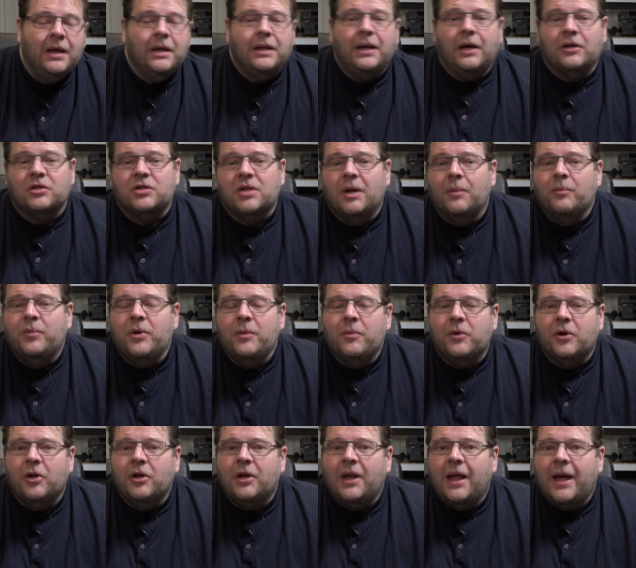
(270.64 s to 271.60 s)
Now, some
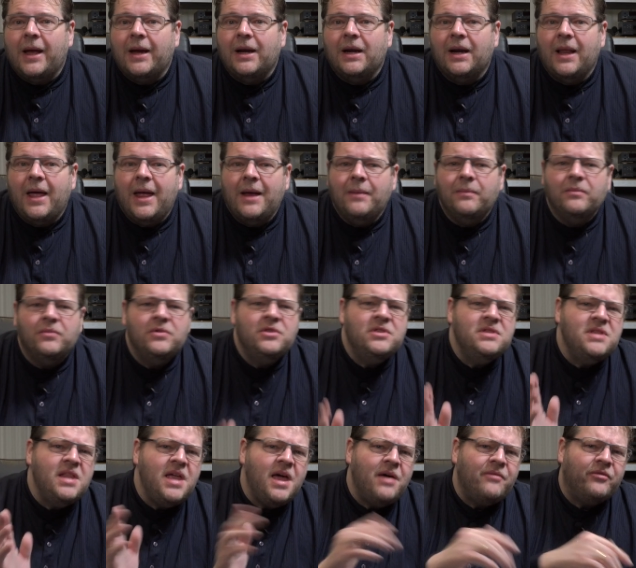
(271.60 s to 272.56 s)
people online
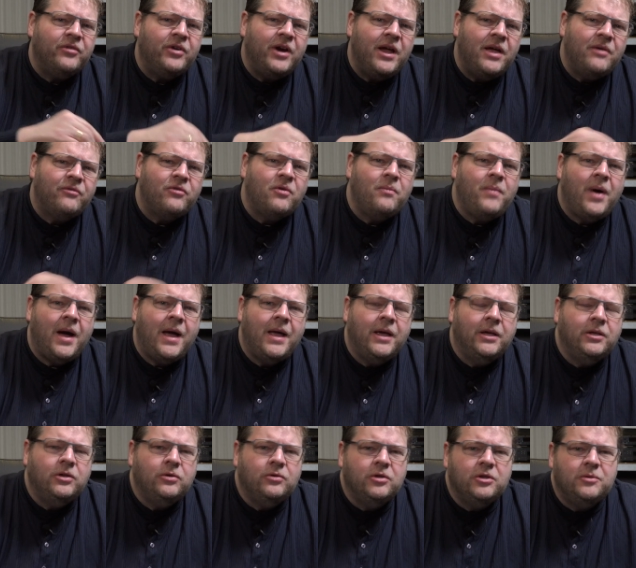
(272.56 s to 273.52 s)
claim never ever buy
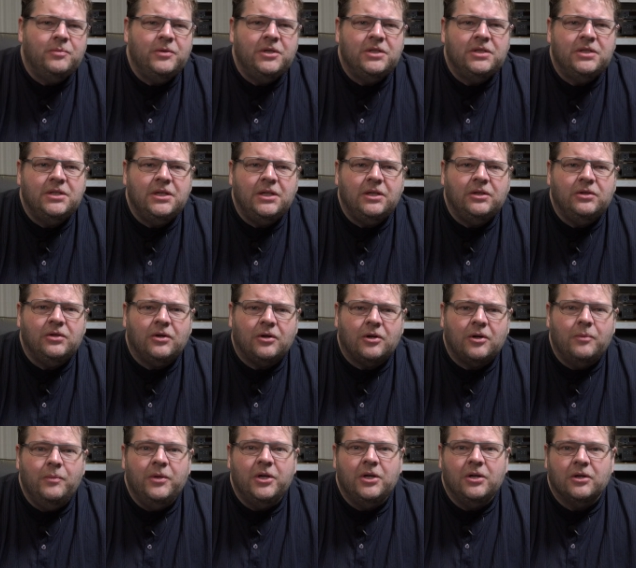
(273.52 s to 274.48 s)
a USB-C
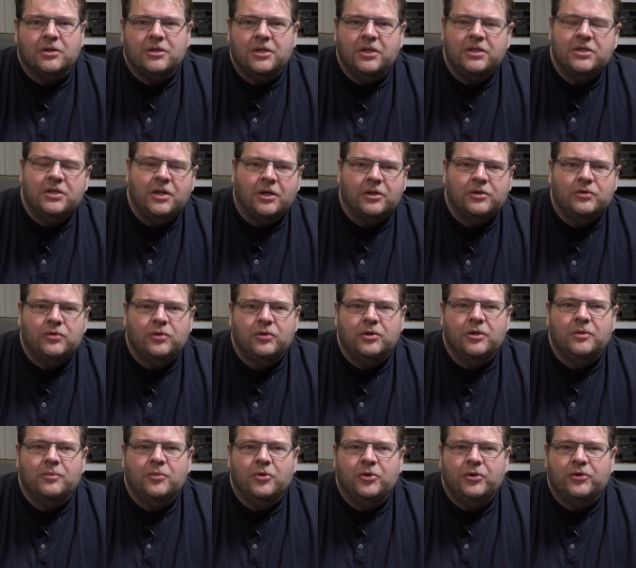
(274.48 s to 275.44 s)
dock because it's not
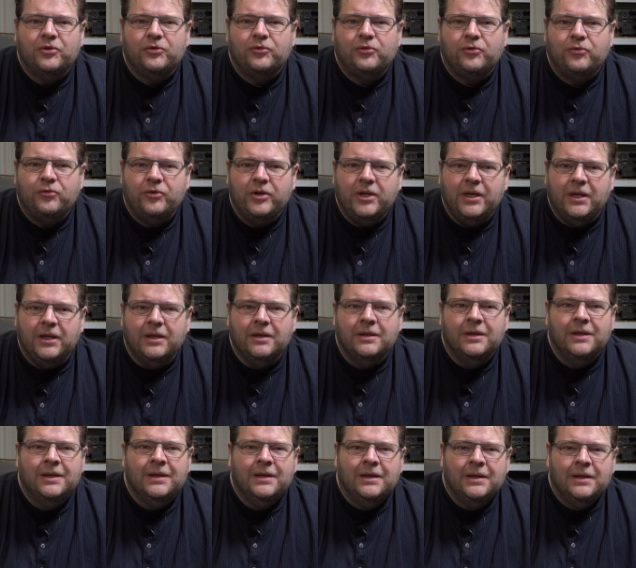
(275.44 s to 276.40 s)
Thunderbolt 3.
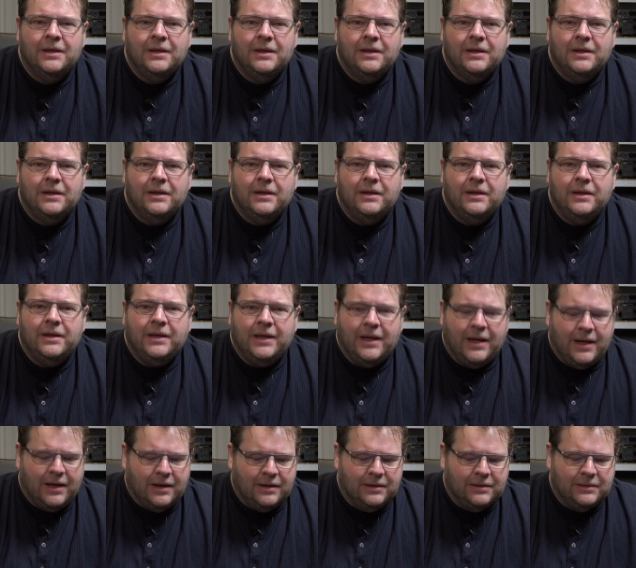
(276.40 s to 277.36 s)

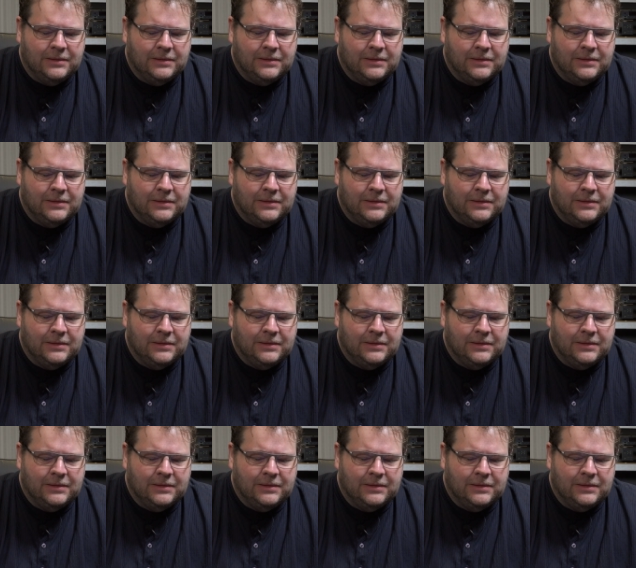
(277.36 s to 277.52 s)
Yeah.